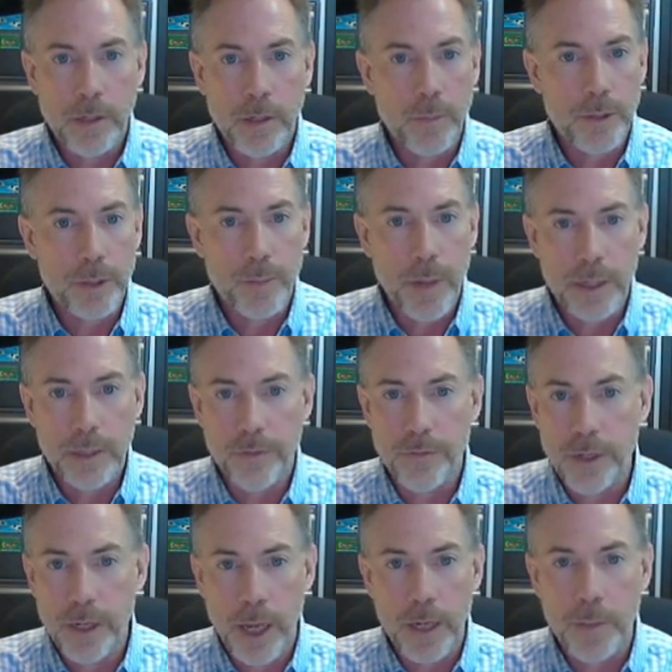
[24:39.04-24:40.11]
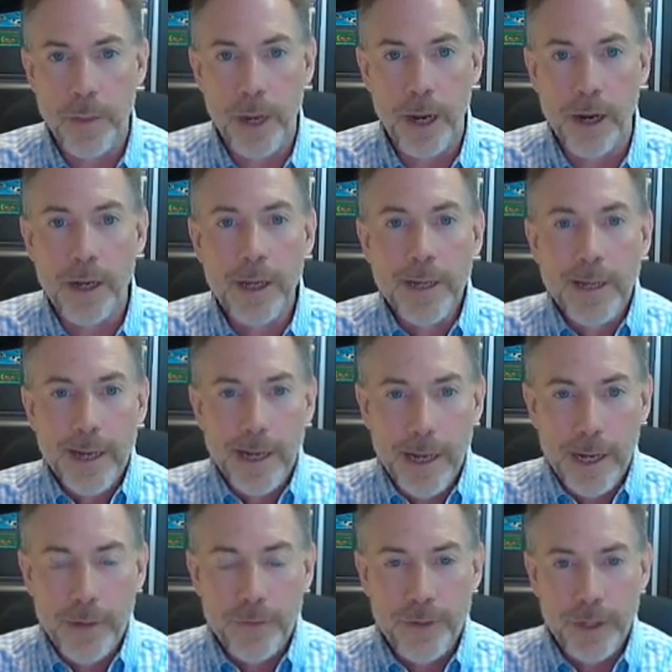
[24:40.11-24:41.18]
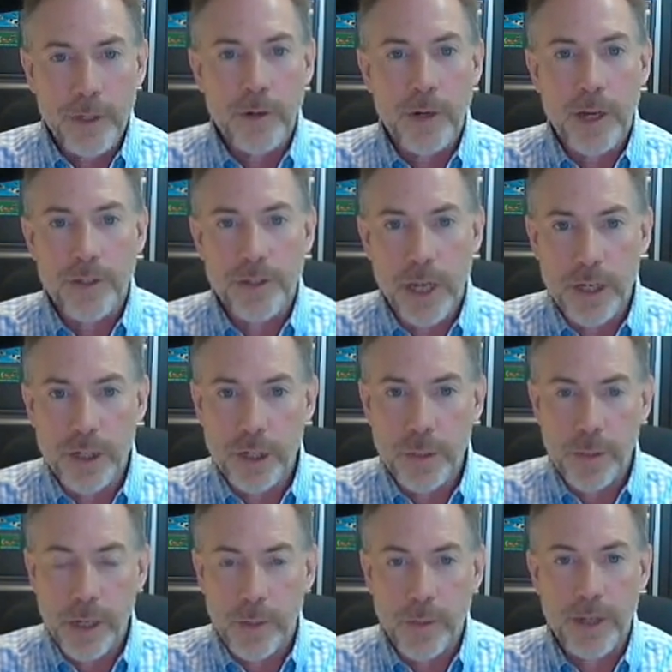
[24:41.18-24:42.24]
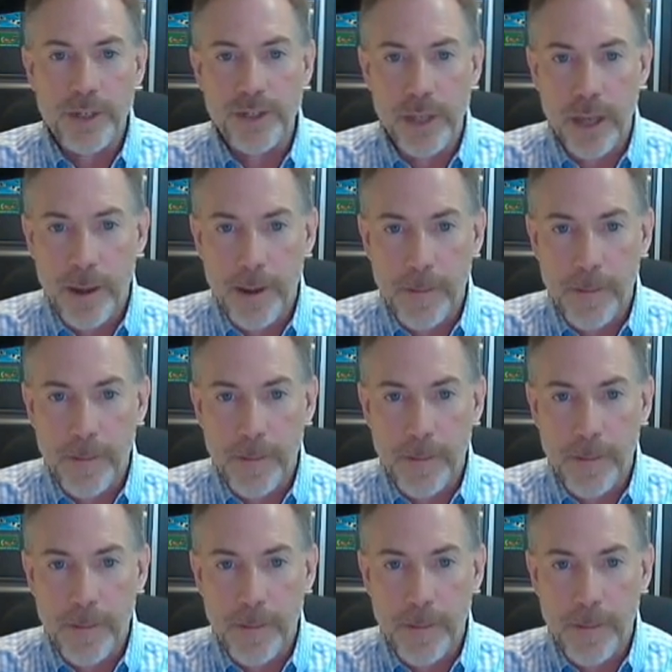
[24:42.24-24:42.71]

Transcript: on your perspective, the nightmare of synchronization. But anyways,